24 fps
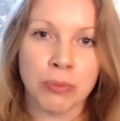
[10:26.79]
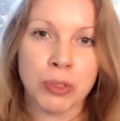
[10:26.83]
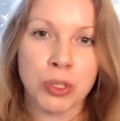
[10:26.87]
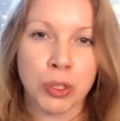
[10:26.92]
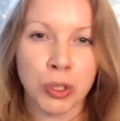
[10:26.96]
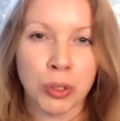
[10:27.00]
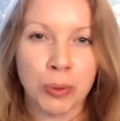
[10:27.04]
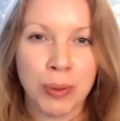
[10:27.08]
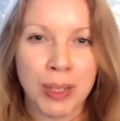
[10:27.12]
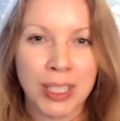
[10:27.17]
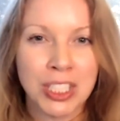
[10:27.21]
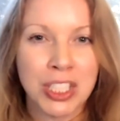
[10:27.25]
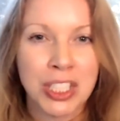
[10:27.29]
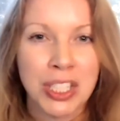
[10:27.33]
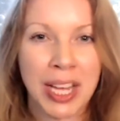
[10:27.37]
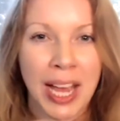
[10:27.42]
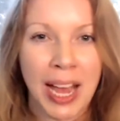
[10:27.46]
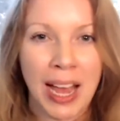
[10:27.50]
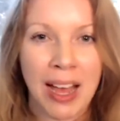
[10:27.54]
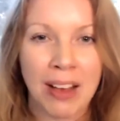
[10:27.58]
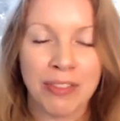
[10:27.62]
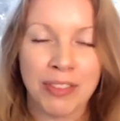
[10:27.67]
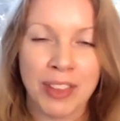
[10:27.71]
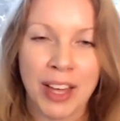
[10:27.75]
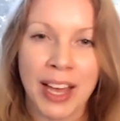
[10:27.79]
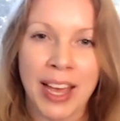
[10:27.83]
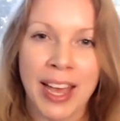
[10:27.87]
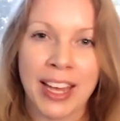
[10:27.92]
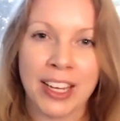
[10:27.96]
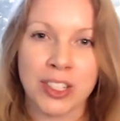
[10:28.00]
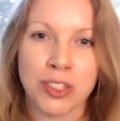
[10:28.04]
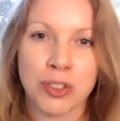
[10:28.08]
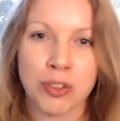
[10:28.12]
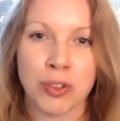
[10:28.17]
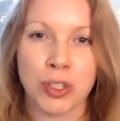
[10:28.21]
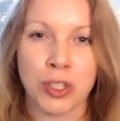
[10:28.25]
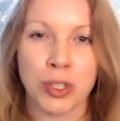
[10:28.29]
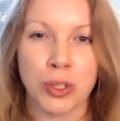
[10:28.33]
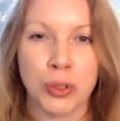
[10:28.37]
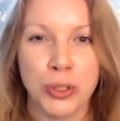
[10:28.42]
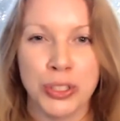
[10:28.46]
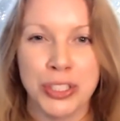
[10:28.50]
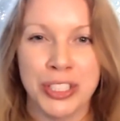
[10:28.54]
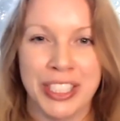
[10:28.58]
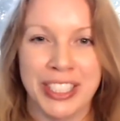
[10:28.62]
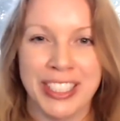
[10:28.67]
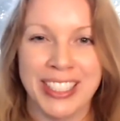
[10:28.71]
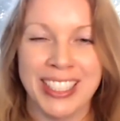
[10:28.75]
So you actually have that extra
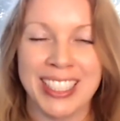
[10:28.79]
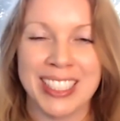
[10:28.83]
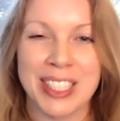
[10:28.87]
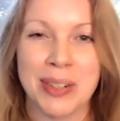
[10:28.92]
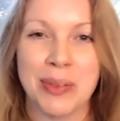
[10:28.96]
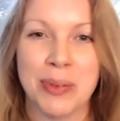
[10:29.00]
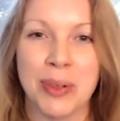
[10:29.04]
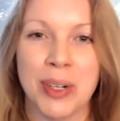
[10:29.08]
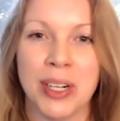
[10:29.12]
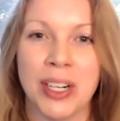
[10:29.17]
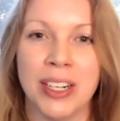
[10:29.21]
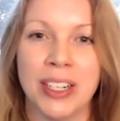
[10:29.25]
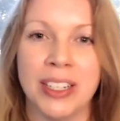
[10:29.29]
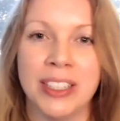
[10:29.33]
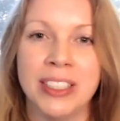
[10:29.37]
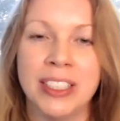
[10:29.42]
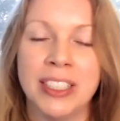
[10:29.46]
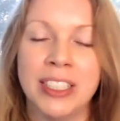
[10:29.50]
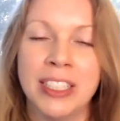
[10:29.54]
goodie, as it were.